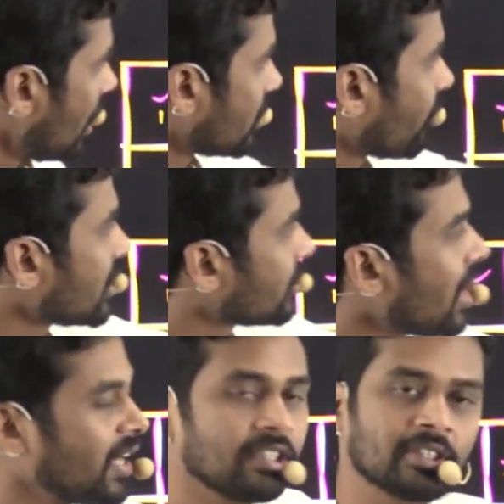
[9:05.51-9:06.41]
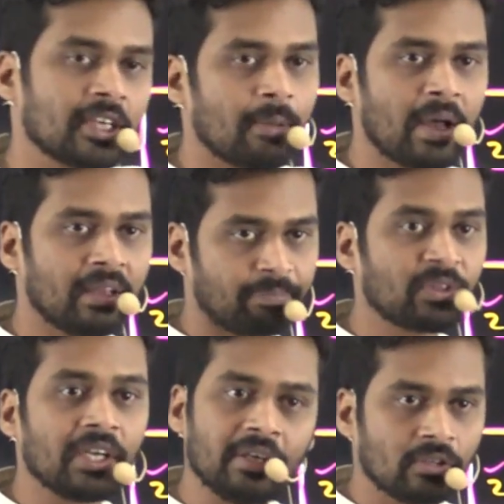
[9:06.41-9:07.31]
So first value is
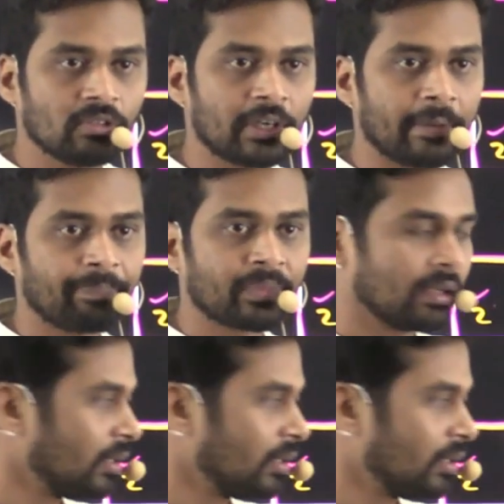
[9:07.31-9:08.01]
3 into 3.